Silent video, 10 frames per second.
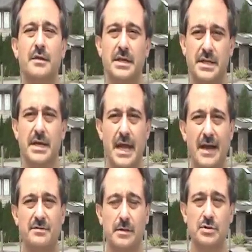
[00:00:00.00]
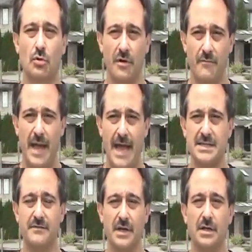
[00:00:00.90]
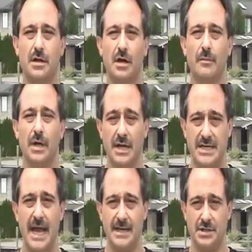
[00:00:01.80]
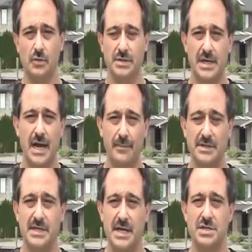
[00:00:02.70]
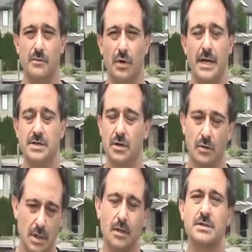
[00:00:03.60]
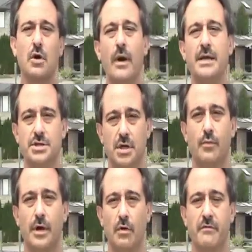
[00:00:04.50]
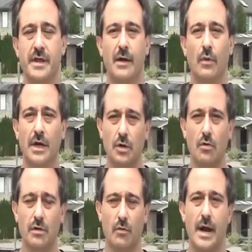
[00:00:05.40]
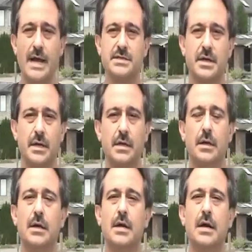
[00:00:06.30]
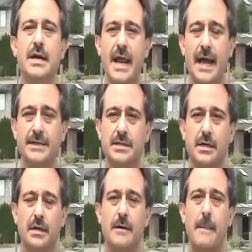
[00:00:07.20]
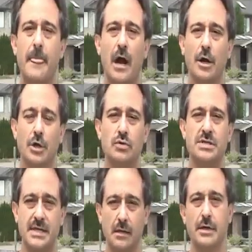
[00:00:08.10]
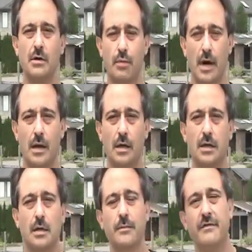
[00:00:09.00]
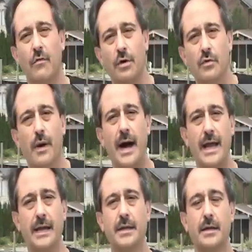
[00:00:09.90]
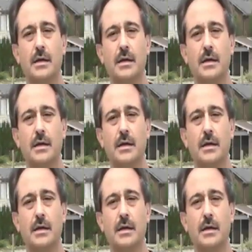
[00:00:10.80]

that didn't have some sort of passive income attached to its compensation plan. So let's go ahead and jump right over that one and go to the rest. Next, are you selling your product before you buy it?